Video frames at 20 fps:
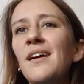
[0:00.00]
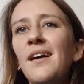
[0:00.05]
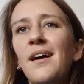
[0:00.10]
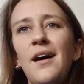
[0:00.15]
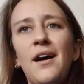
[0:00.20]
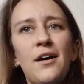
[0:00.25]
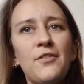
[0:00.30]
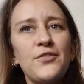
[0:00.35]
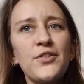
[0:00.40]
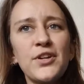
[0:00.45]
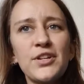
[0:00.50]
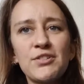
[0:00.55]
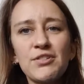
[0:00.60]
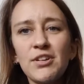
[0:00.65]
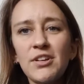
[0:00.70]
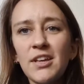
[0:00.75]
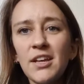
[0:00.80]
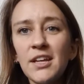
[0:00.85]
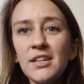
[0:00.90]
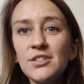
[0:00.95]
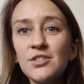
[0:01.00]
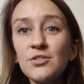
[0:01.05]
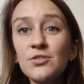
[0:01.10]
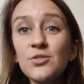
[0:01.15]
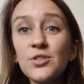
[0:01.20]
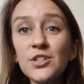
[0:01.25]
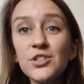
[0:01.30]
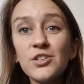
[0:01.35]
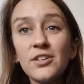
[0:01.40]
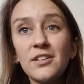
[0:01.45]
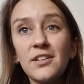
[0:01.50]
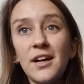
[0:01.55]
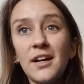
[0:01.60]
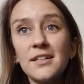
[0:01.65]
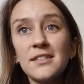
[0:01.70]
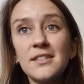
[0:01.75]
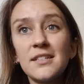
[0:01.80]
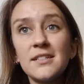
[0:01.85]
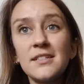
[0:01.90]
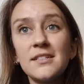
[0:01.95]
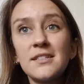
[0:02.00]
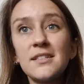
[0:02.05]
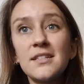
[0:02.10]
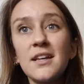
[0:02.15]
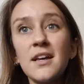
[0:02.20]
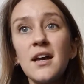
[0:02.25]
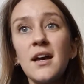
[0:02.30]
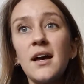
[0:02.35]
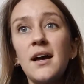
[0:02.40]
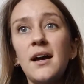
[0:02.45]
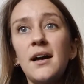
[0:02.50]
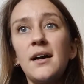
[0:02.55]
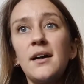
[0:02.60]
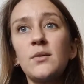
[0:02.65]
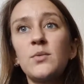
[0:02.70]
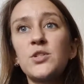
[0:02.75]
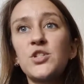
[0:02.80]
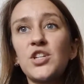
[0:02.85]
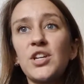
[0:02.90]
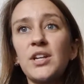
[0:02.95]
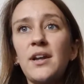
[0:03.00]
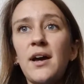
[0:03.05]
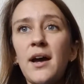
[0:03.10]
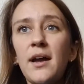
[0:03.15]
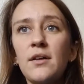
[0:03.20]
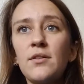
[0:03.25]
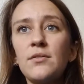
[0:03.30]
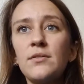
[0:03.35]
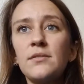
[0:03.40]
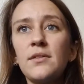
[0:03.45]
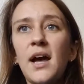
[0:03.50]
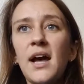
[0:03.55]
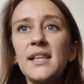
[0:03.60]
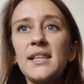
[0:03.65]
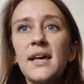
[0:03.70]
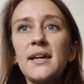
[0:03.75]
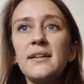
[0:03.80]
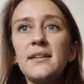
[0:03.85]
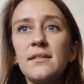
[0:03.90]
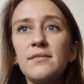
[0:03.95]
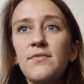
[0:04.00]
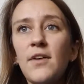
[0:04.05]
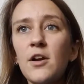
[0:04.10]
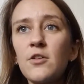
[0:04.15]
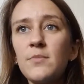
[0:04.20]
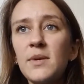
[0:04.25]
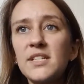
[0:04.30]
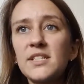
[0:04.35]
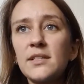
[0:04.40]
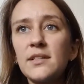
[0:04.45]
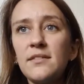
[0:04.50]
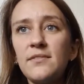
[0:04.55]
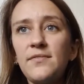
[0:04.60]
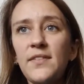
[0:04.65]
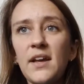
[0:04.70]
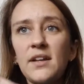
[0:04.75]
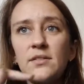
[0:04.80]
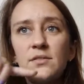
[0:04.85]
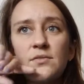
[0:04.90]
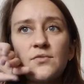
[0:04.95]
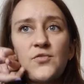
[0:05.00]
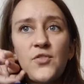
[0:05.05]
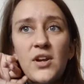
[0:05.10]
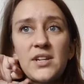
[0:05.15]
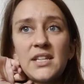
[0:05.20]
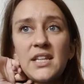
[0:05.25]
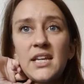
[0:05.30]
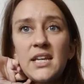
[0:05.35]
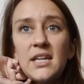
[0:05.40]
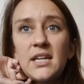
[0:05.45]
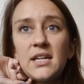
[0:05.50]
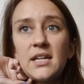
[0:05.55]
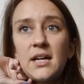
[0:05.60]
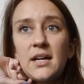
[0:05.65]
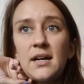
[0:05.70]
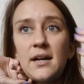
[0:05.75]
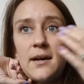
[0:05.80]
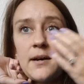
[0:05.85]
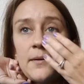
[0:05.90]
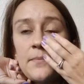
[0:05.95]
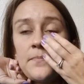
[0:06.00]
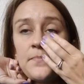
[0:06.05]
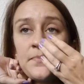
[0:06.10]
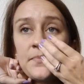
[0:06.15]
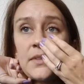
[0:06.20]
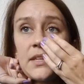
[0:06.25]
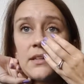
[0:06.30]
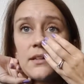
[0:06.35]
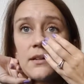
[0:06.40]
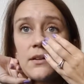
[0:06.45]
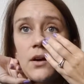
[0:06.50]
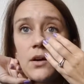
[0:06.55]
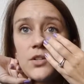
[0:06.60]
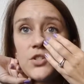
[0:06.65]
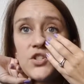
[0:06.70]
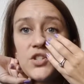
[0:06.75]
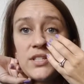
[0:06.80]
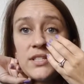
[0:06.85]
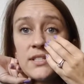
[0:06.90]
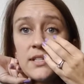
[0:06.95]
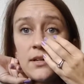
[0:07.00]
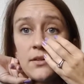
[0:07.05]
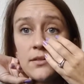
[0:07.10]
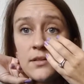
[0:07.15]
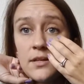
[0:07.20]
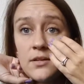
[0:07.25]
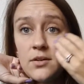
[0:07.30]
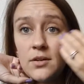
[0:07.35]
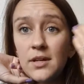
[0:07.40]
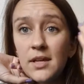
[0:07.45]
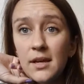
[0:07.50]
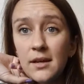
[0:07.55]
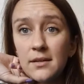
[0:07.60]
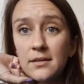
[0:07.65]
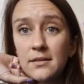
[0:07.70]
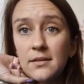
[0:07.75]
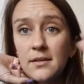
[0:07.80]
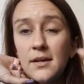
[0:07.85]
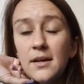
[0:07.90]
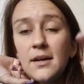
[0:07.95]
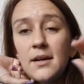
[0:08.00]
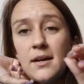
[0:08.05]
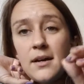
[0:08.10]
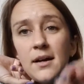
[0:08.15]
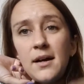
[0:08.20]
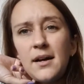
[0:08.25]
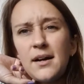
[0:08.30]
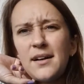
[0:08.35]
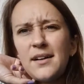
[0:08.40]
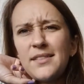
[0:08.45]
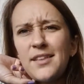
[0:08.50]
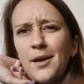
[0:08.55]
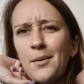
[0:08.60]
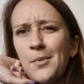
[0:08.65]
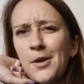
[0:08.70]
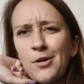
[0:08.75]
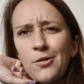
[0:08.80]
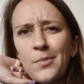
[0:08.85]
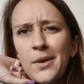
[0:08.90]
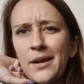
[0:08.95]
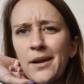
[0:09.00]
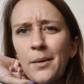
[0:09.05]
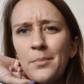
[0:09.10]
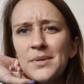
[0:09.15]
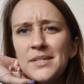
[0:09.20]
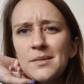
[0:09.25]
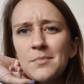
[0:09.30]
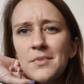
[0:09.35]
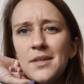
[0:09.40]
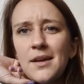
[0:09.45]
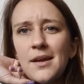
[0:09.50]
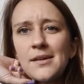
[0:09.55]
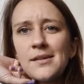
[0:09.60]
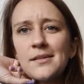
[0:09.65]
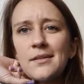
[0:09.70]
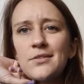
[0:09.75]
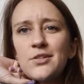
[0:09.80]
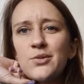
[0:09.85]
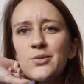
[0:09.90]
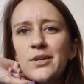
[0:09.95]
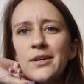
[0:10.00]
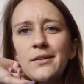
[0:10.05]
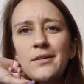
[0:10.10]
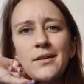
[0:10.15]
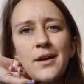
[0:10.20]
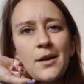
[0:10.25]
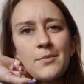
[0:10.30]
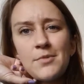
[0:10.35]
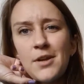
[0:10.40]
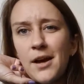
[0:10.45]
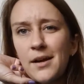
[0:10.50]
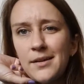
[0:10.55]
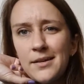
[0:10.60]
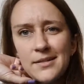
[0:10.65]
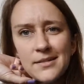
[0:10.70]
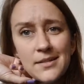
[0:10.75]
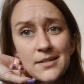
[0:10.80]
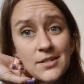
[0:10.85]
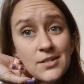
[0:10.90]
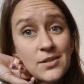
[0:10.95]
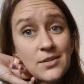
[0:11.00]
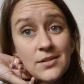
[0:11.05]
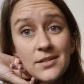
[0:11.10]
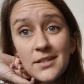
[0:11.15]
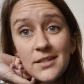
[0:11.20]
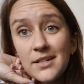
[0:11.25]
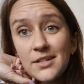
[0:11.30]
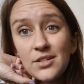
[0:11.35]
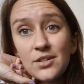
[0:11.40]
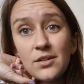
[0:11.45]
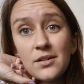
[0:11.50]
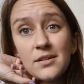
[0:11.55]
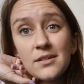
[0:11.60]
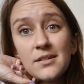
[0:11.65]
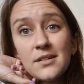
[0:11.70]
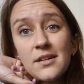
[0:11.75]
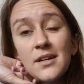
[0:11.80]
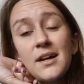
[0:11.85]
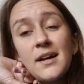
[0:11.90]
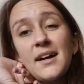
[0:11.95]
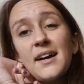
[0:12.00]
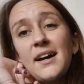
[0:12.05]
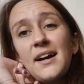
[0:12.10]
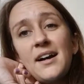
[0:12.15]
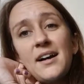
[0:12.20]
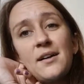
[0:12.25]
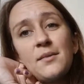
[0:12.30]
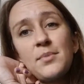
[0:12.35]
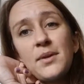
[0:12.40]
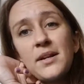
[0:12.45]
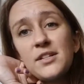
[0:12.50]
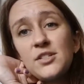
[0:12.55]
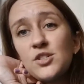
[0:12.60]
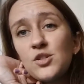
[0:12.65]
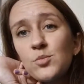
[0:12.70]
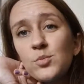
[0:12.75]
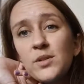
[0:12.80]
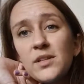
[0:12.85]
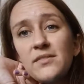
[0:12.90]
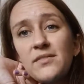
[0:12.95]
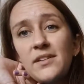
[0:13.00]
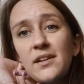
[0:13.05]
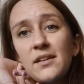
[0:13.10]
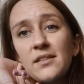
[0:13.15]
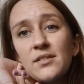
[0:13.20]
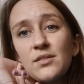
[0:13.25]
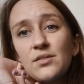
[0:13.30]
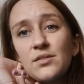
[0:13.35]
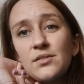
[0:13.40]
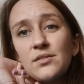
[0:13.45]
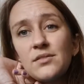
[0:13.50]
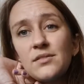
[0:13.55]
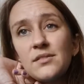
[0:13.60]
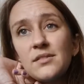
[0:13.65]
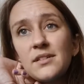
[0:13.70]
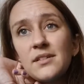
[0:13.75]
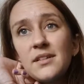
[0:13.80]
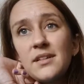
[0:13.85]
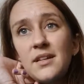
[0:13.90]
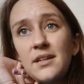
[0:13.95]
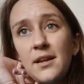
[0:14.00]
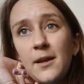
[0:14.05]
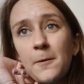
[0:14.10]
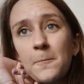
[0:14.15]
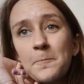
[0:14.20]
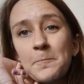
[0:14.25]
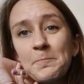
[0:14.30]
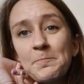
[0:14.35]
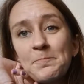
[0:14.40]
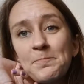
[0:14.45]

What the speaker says: Offering cooking and nutrition classes, which can highlight environmentally friendly, conscious, healthy cooking. That may or may not be something I can do here. I'm not necessarily a cook, but I do believe in ethical eating.